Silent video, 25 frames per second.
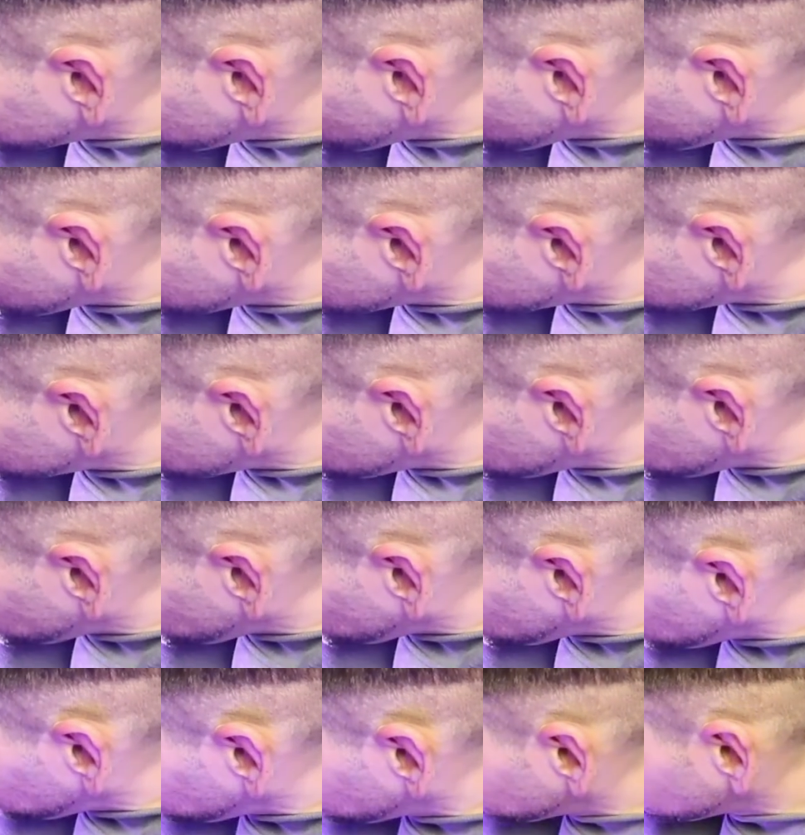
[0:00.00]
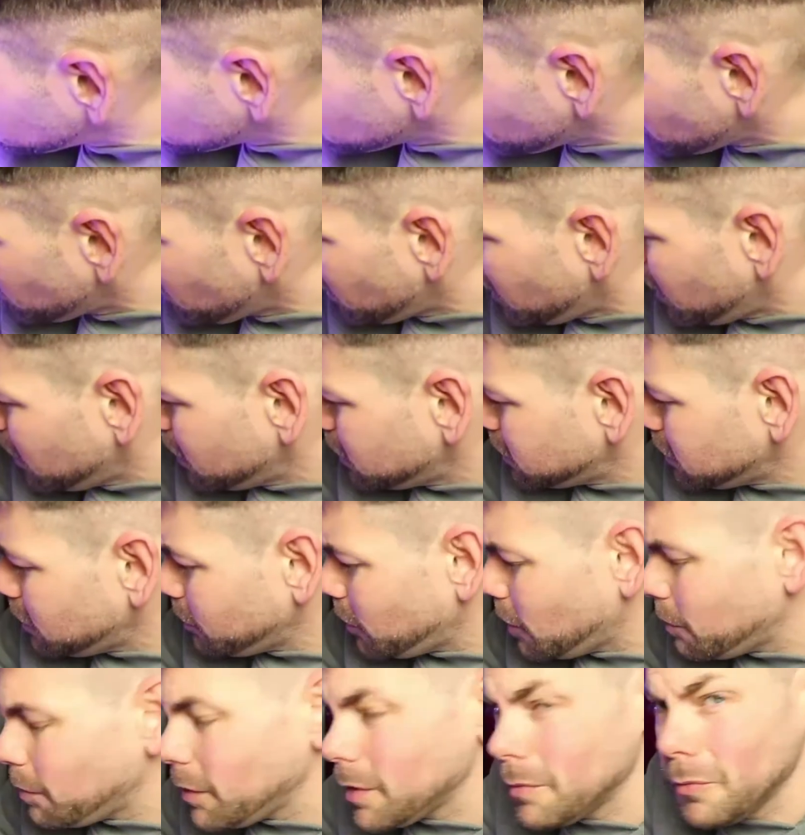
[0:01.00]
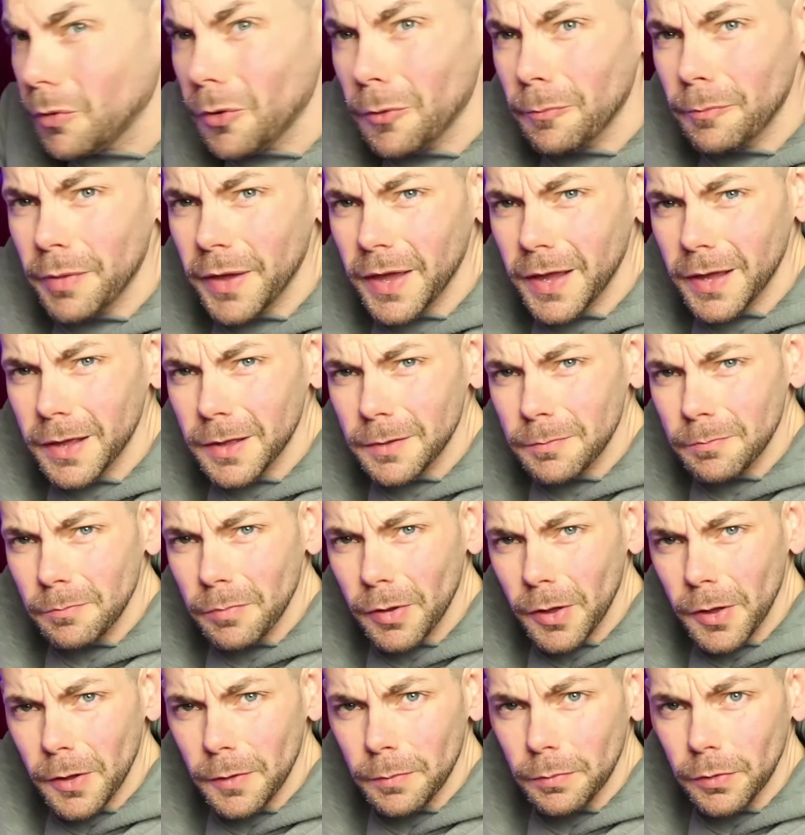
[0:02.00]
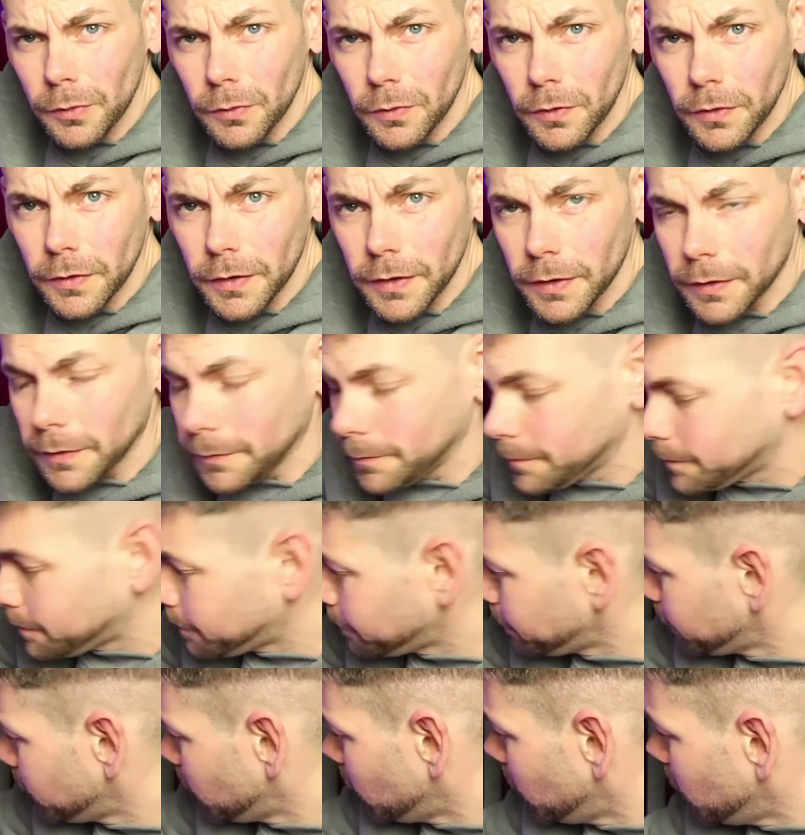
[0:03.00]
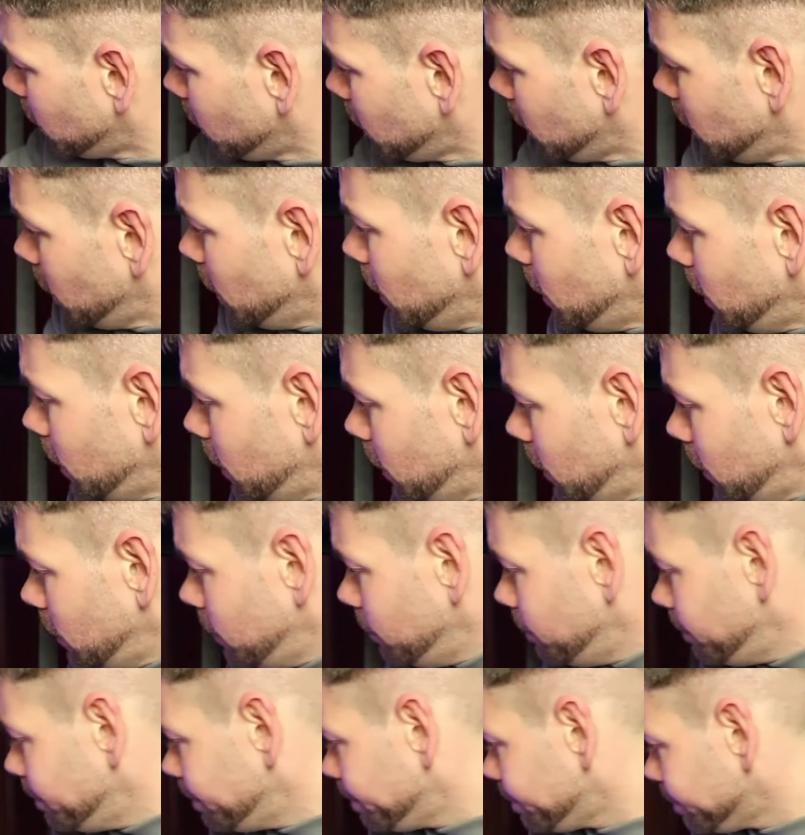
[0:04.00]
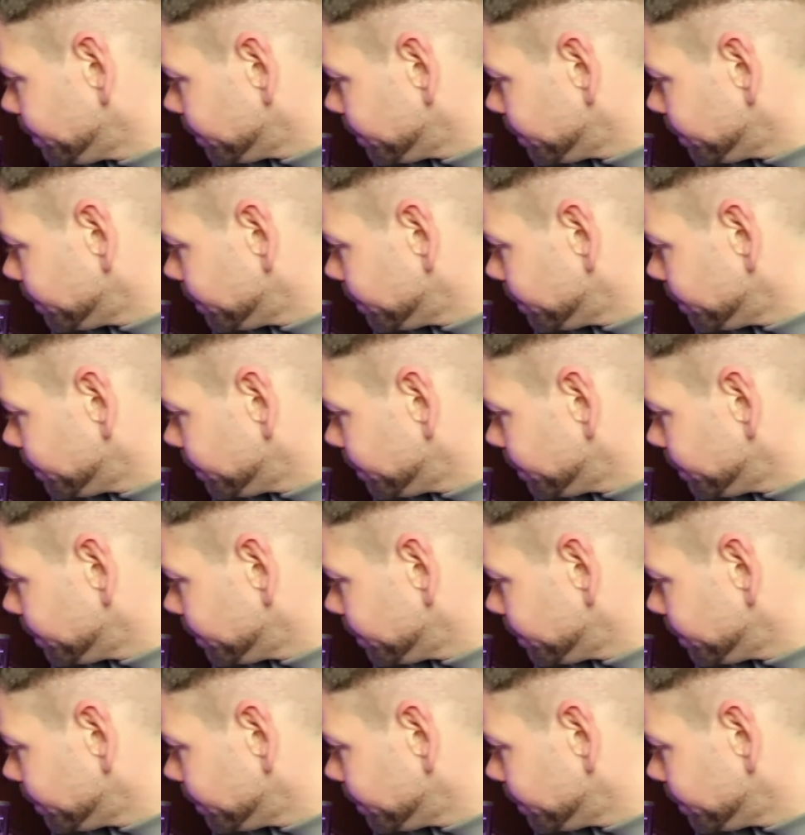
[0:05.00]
to be honest with you, something a bit more pink and purple looking. I'm